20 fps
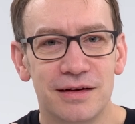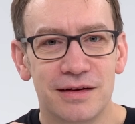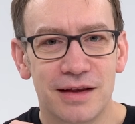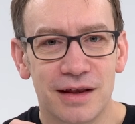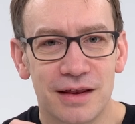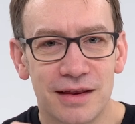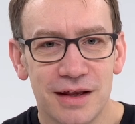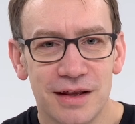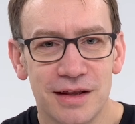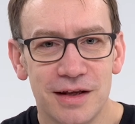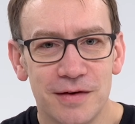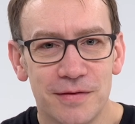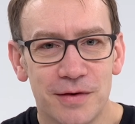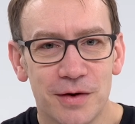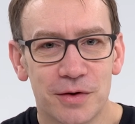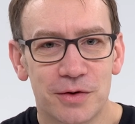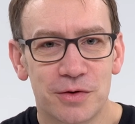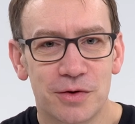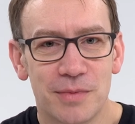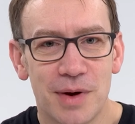the thing that you've
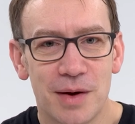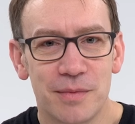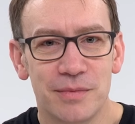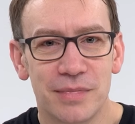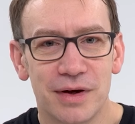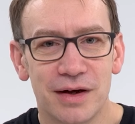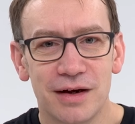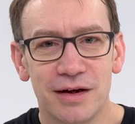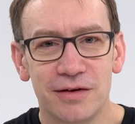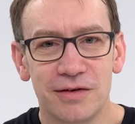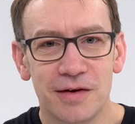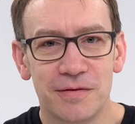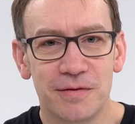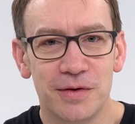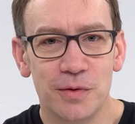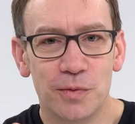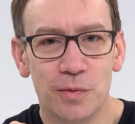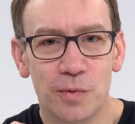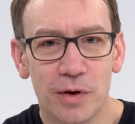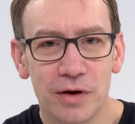got to remember is if
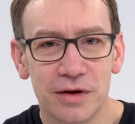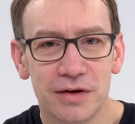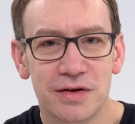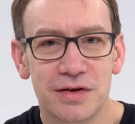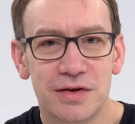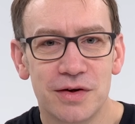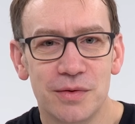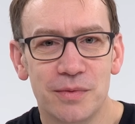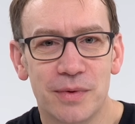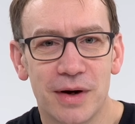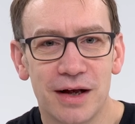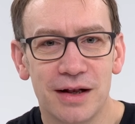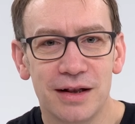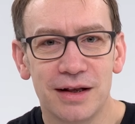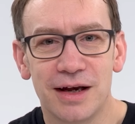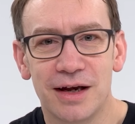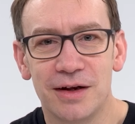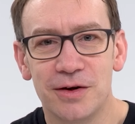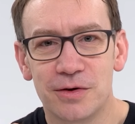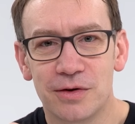you want to do
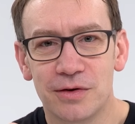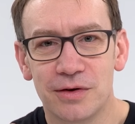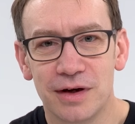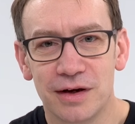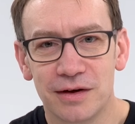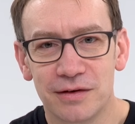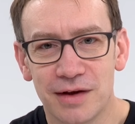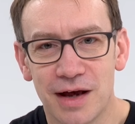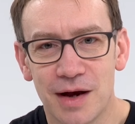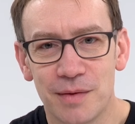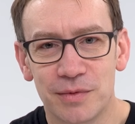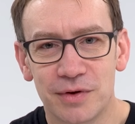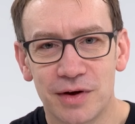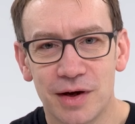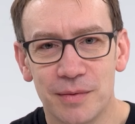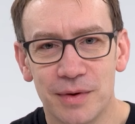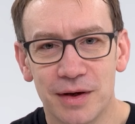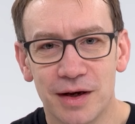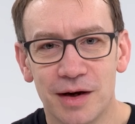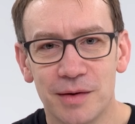well in your exams
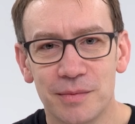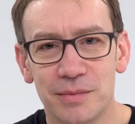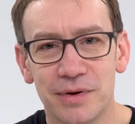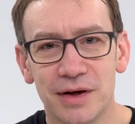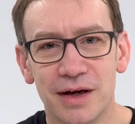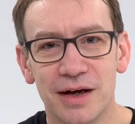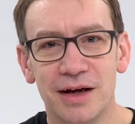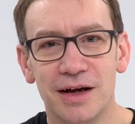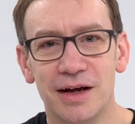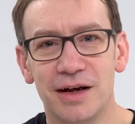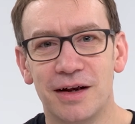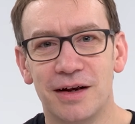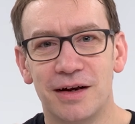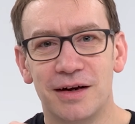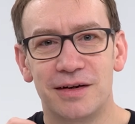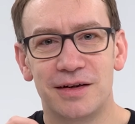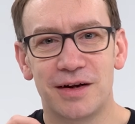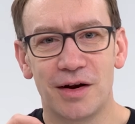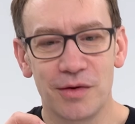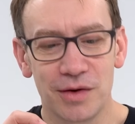coming up,
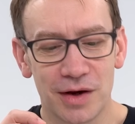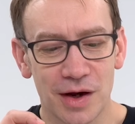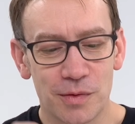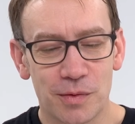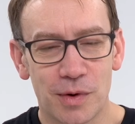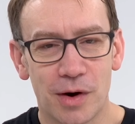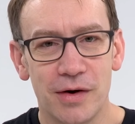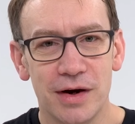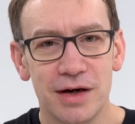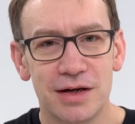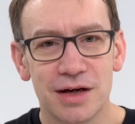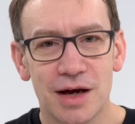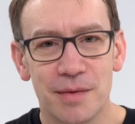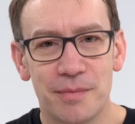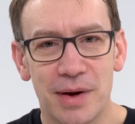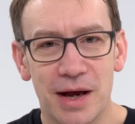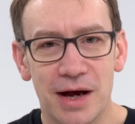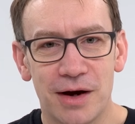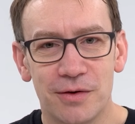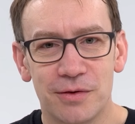don't get worried
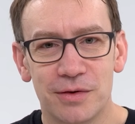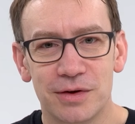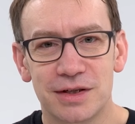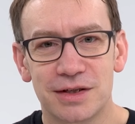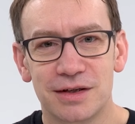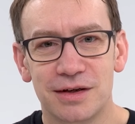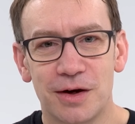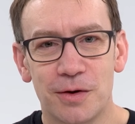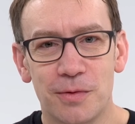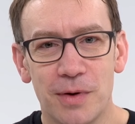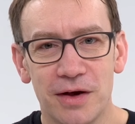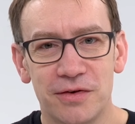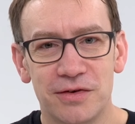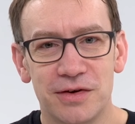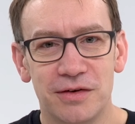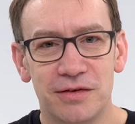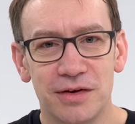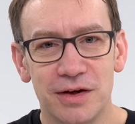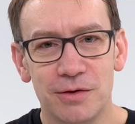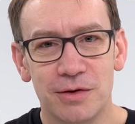about
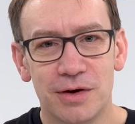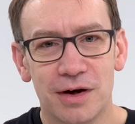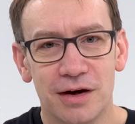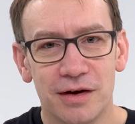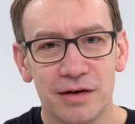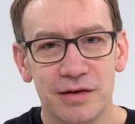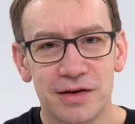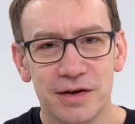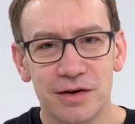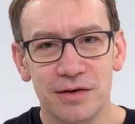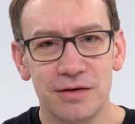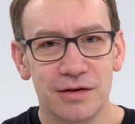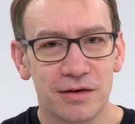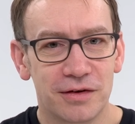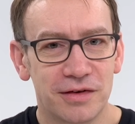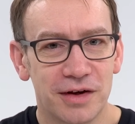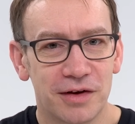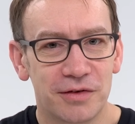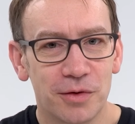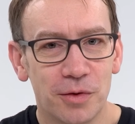questions that you can't do,
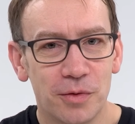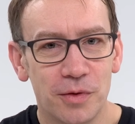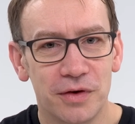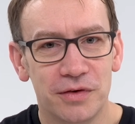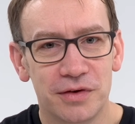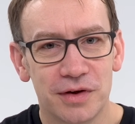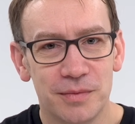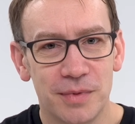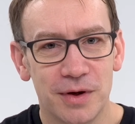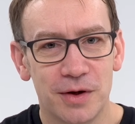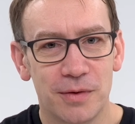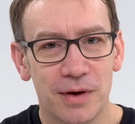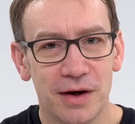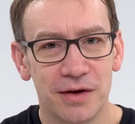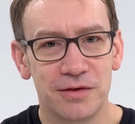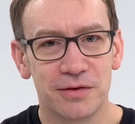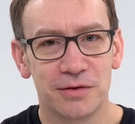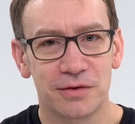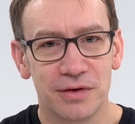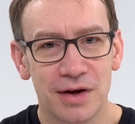because there's always going to be
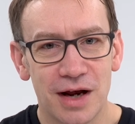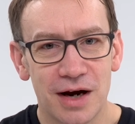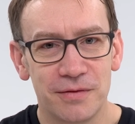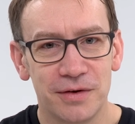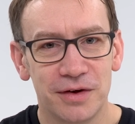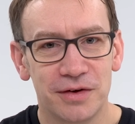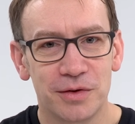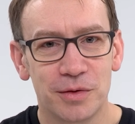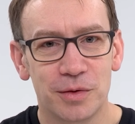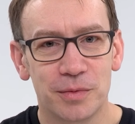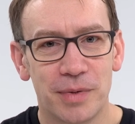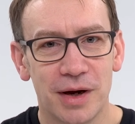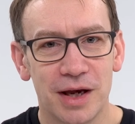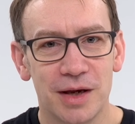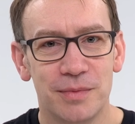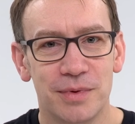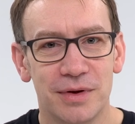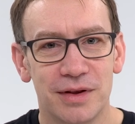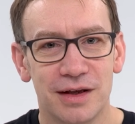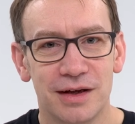questions on every single
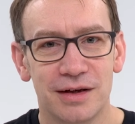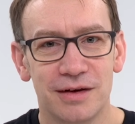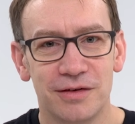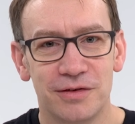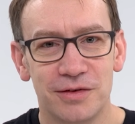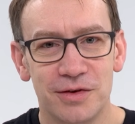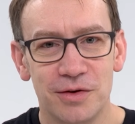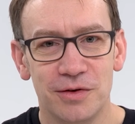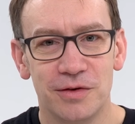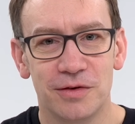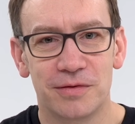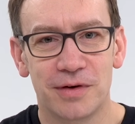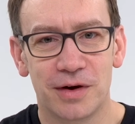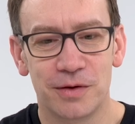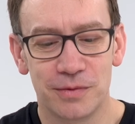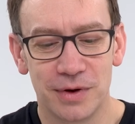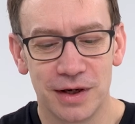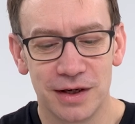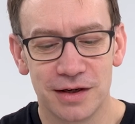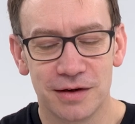paper that students
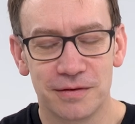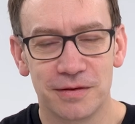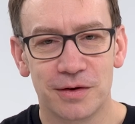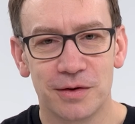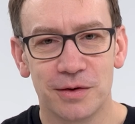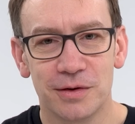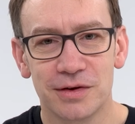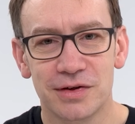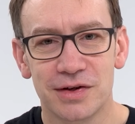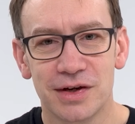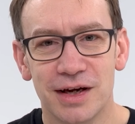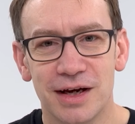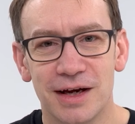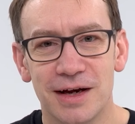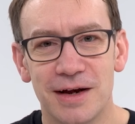find really difficult.